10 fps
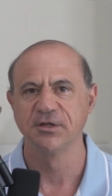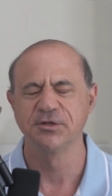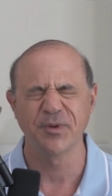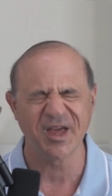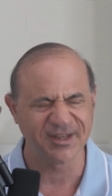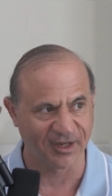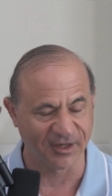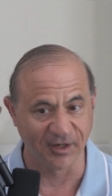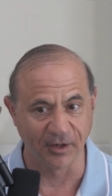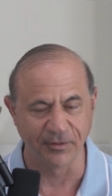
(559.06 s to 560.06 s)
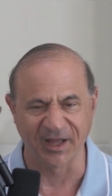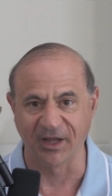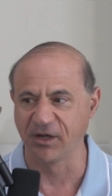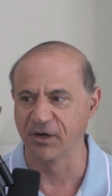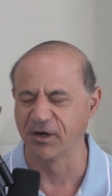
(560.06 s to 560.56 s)
to assist you
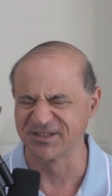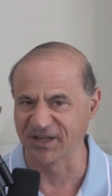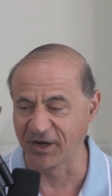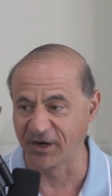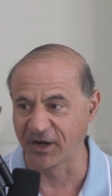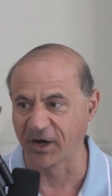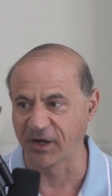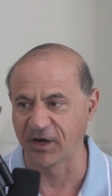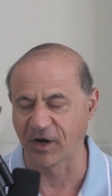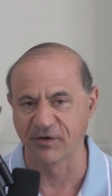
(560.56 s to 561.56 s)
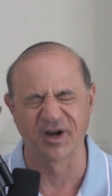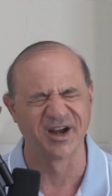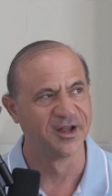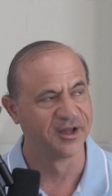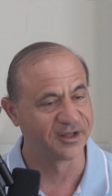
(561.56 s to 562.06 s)
in your security architect
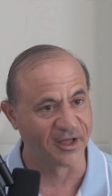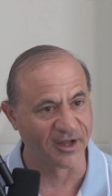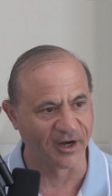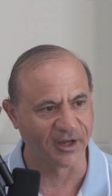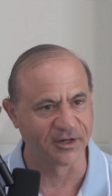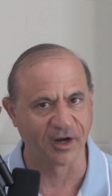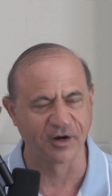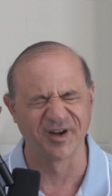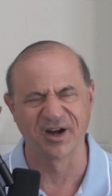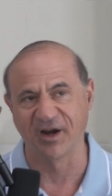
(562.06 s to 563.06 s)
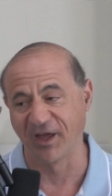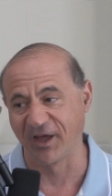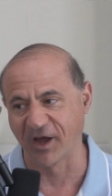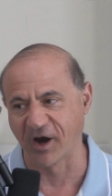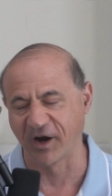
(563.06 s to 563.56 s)
career cloud architect career
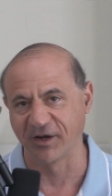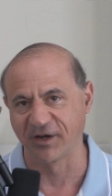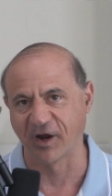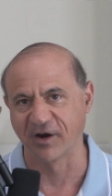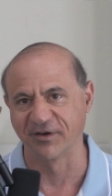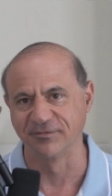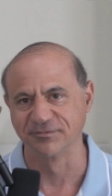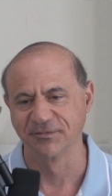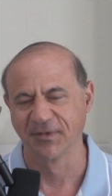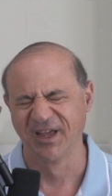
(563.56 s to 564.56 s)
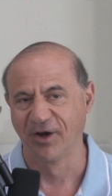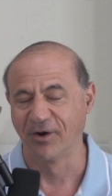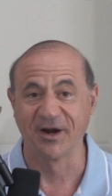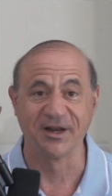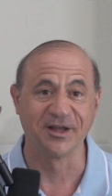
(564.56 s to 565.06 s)
ai architect career
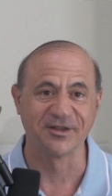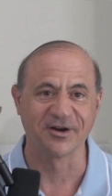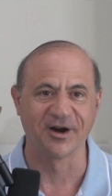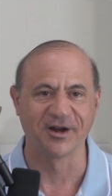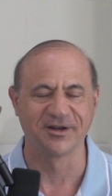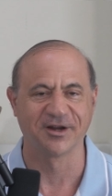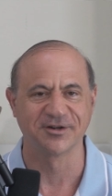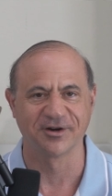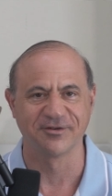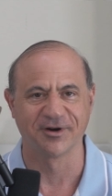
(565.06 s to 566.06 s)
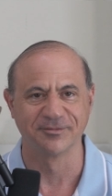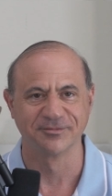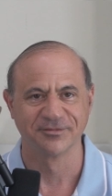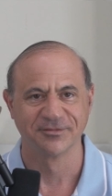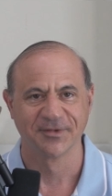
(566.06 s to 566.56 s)
or any other architecture career
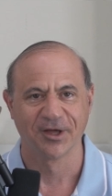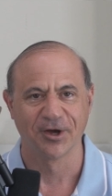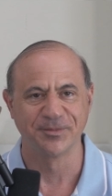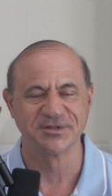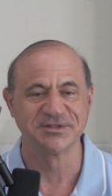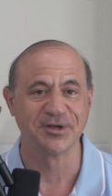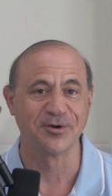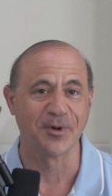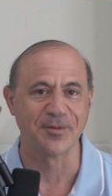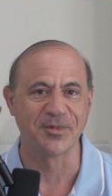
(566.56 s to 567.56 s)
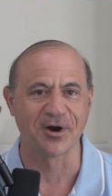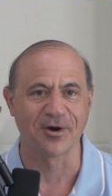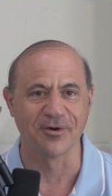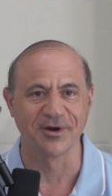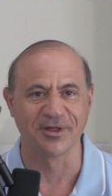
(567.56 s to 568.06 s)
hope to see you in a webinar
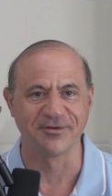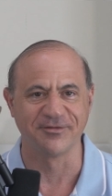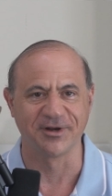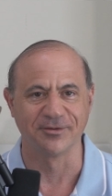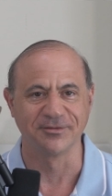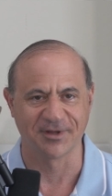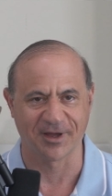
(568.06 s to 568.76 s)
or another video take